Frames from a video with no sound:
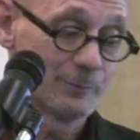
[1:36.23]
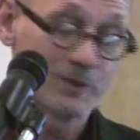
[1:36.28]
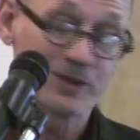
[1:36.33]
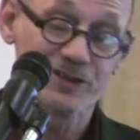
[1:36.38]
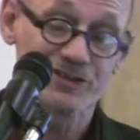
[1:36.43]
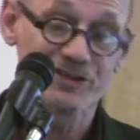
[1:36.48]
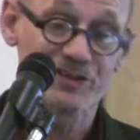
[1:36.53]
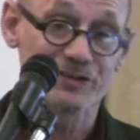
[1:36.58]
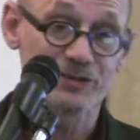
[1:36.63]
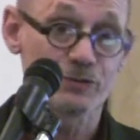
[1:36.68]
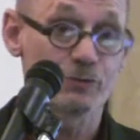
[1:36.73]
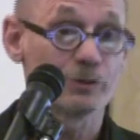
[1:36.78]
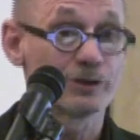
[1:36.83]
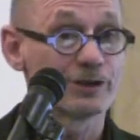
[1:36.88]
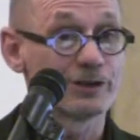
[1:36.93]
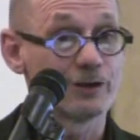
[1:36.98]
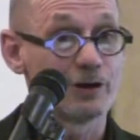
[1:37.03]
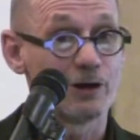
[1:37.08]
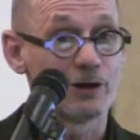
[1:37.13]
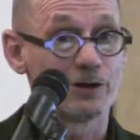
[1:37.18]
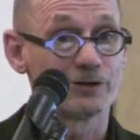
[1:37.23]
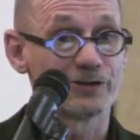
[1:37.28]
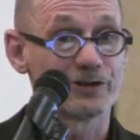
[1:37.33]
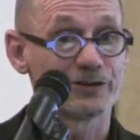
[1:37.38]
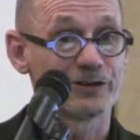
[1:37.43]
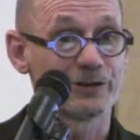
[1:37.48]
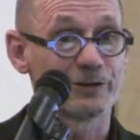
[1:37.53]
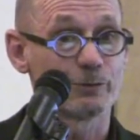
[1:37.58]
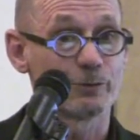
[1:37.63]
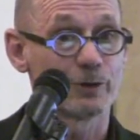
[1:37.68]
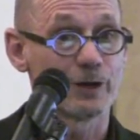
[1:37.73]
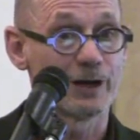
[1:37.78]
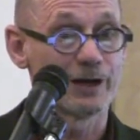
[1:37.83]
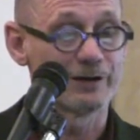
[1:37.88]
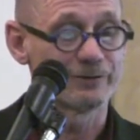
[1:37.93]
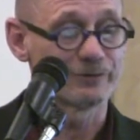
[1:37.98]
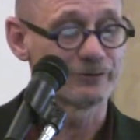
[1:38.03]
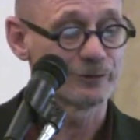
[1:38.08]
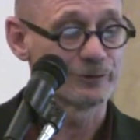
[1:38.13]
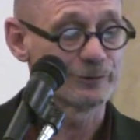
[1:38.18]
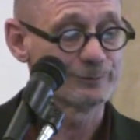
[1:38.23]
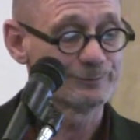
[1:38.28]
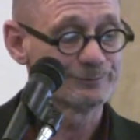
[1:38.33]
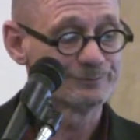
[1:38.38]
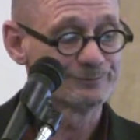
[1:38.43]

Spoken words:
because that's really all that they were after.